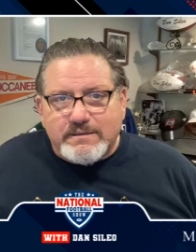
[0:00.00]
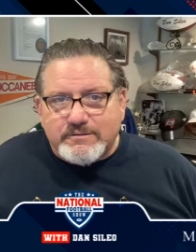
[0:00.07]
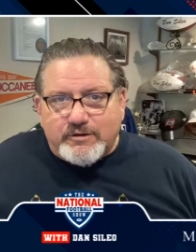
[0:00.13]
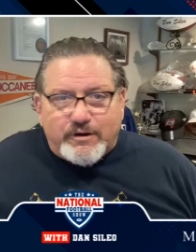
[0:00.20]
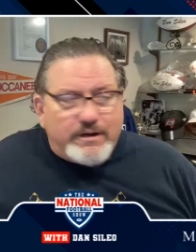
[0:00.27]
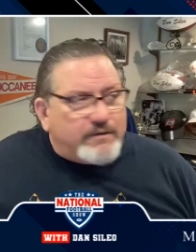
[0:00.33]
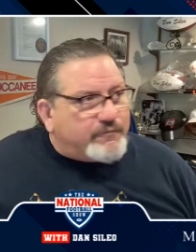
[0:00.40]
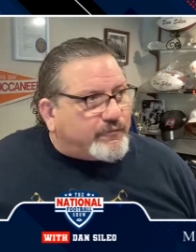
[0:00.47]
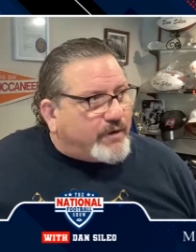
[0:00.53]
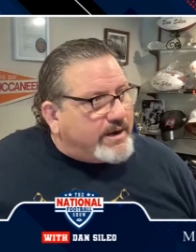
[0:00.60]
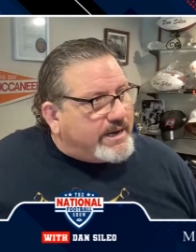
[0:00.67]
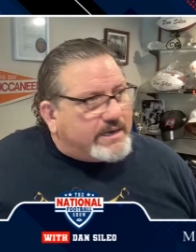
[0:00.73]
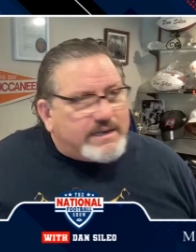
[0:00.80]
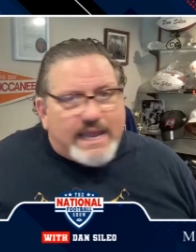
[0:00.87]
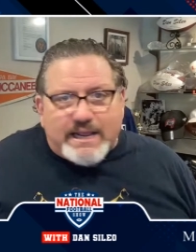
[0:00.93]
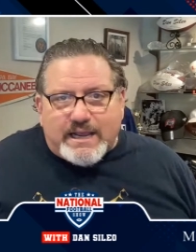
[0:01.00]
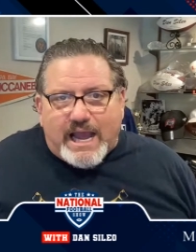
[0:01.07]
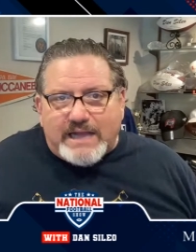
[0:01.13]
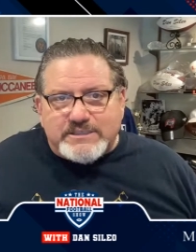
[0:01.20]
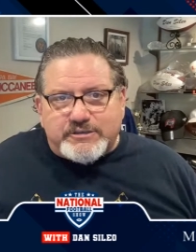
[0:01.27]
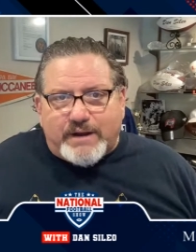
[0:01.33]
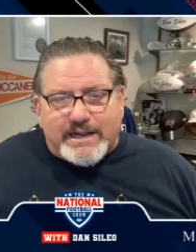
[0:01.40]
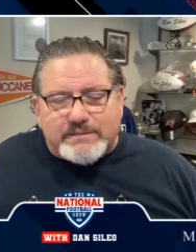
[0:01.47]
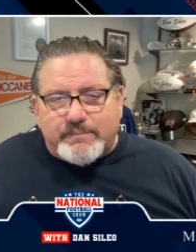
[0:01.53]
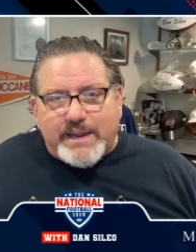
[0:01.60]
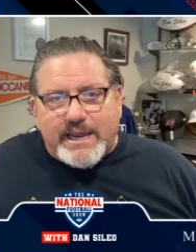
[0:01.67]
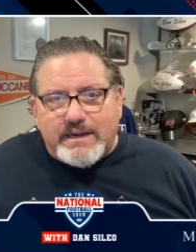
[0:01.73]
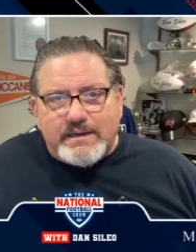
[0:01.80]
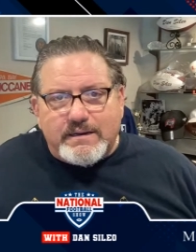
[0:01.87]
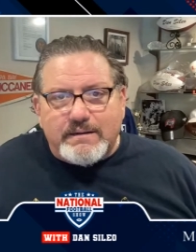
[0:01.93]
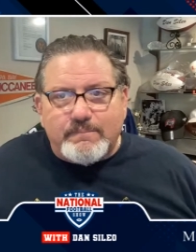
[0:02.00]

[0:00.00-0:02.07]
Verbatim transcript: They're going to front end that contract, man.